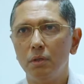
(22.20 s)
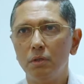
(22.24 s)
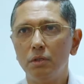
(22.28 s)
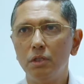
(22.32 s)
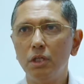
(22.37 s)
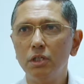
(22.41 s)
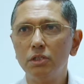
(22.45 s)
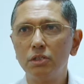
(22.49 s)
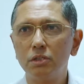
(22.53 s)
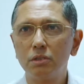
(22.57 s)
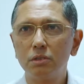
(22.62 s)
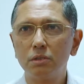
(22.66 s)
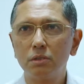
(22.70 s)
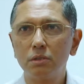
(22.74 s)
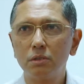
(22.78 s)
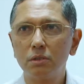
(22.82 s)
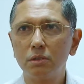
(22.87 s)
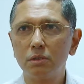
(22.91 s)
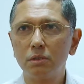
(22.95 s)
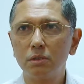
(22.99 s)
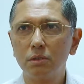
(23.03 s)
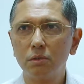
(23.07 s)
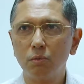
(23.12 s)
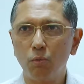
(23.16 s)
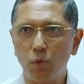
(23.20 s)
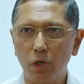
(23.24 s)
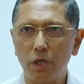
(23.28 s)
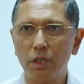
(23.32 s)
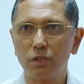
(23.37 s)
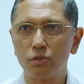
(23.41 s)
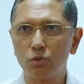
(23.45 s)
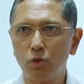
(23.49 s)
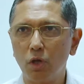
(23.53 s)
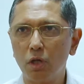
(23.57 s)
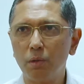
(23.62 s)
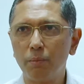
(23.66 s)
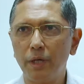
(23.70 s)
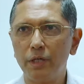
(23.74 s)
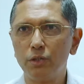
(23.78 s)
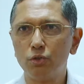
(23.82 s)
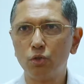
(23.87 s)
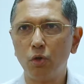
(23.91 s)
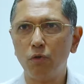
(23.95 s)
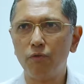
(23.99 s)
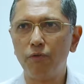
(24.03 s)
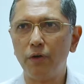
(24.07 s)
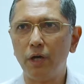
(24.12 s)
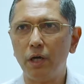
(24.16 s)
This, what has gone by
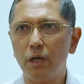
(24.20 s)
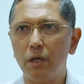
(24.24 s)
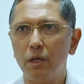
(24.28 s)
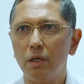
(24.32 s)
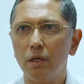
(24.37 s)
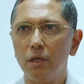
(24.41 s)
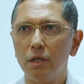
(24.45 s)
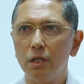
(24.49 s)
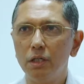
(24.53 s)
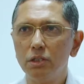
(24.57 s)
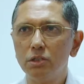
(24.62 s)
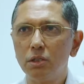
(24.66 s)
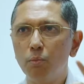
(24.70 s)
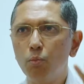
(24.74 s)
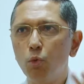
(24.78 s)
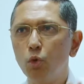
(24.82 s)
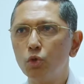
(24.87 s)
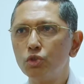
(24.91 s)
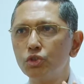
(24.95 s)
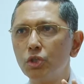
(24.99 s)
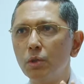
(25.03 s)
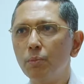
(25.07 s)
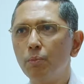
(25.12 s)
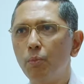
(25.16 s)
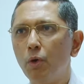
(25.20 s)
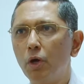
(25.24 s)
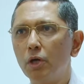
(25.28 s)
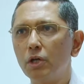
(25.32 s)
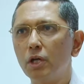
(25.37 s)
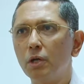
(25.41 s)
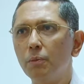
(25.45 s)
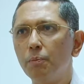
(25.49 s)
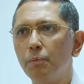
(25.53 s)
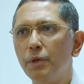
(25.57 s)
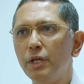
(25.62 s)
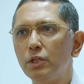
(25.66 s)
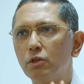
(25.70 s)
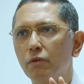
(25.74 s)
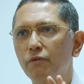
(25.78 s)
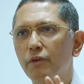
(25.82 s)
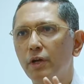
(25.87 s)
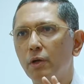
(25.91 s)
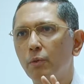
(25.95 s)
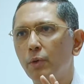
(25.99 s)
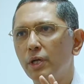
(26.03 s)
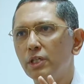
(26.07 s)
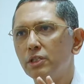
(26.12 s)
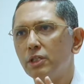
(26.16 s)
so far, is the most important piece of
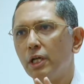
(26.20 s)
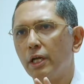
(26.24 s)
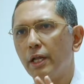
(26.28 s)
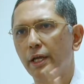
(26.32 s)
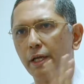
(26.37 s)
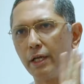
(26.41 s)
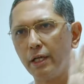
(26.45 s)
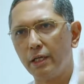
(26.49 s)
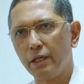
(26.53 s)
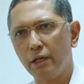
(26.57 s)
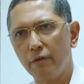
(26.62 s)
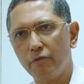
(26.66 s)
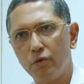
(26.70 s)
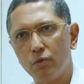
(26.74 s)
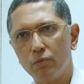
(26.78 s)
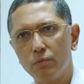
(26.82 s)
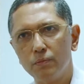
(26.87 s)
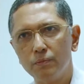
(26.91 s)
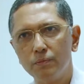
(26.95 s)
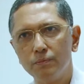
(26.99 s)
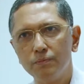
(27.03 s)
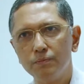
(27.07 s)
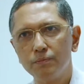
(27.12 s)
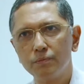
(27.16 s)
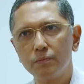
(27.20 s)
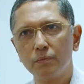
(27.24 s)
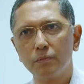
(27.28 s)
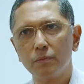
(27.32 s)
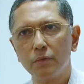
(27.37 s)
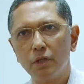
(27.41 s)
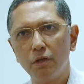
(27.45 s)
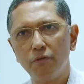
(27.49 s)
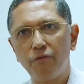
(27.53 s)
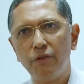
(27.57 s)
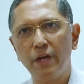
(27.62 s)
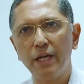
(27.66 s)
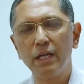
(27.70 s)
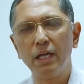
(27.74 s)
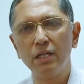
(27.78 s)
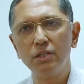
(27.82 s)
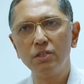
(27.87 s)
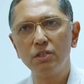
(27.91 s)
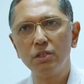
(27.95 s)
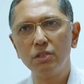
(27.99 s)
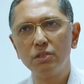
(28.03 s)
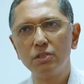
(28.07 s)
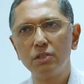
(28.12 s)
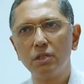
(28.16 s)
advice that I can give you. The
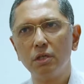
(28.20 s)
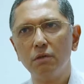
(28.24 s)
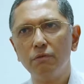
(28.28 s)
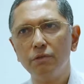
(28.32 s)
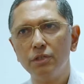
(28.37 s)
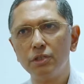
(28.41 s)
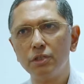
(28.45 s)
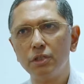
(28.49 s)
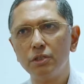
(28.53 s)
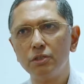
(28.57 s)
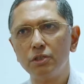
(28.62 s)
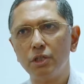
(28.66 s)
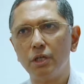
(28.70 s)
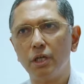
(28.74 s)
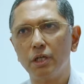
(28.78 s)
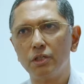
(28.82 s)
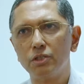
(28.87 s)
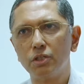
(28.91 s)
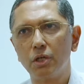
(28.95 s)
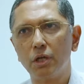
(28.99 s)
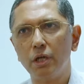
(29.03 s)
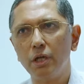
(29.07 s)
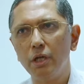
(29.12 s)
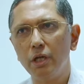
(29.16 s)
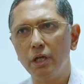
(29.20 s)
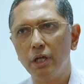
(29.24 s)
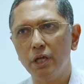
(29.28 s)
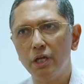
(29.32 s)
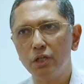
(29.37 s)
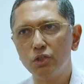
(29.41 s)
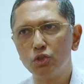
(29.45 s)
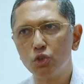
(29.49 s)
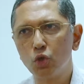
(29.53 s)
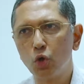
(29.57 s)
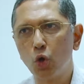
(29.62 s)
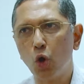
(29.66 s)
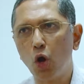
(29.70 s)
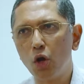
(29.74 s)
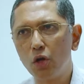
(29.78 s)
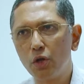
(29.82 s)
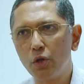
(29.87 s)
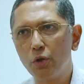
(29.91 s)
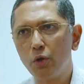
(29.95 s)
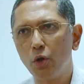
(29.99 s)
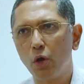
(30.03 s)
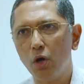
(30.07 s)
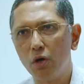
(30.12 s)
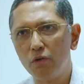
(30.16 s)
financial services industry is not
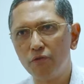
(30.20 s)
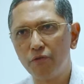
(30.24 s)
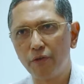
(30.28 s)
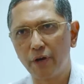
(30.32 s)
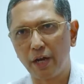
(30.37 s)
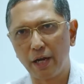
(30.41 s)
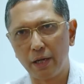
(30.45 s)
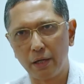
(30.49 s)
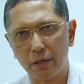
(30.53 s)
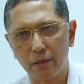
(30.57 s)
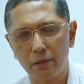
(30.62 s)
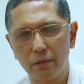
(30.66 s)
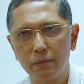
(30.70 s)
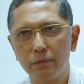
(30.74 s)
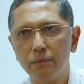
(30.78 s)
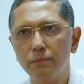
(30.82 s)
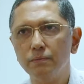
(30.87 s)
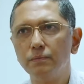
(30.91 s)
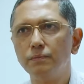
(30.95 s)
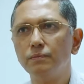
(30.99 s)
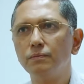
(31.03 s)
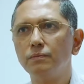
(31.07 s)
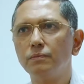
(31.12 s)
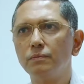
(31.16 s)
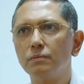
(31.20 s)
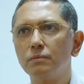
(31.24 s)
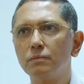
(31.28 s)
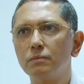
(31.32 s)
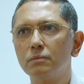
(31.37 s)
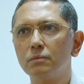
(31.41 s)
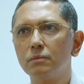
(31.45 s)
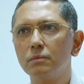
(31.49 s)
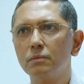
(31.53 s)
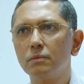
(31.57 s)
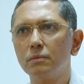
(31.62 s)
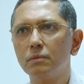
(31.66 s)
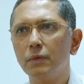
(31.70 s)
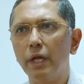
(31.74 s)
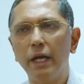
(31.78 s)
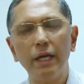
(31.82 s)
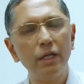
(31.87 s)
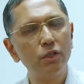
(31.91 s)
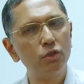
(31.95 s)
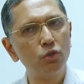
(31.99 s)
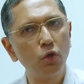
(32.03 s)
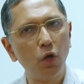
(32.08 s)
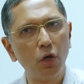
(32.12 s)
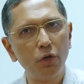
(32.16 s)
your friend. It
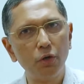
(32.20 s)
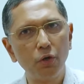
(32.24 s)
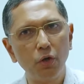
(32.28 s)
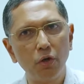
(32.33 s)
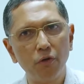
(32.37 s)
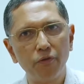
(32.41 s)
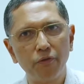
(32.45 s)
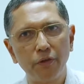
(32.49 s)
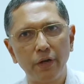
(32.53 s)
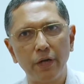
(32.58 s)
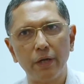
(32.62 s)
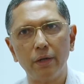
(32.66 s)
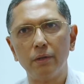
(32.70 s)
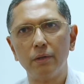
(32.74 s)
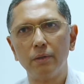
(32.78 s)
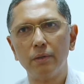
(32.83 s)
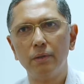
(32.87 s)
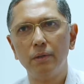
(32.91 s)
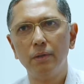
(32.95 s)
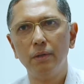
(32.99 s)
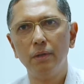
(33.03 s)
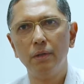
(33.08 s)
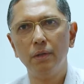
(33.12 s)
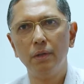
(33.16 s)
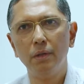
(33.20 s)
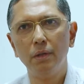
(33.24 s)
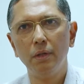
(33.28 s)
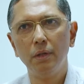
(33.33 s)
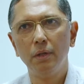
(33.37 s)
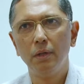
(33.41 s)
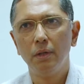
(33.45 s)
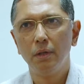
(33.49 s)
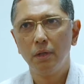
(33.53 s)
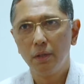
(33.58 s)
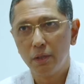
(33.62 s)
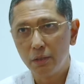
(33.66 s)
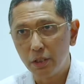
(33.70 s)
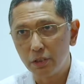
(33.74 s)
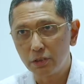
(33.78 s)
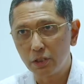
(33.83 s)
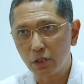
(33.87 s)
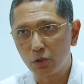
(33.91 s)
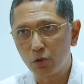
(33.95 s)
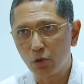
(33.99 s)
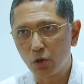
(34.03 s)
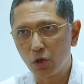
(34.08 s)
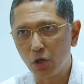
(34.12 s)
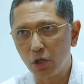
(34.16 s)
is not your friend. There's
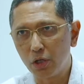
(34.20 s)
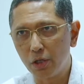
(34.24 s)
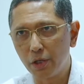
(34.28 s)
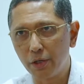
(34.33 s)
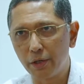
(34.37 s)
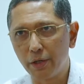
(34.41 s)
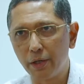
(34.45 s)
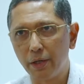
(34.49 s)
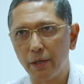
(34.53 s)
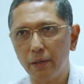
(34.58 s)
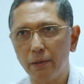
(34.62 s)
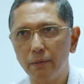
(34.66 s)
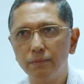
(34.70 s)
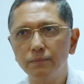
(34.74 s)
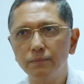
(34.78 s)
a corollary.